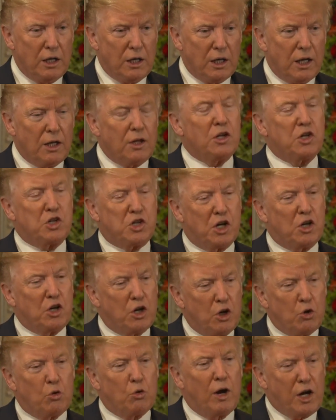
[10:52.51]
and they said,
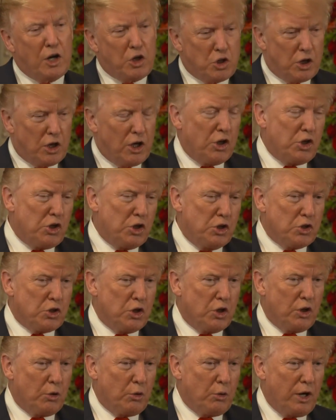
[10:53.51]
congratulations
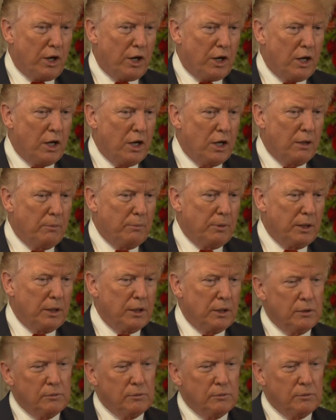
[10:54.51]
on the great economy.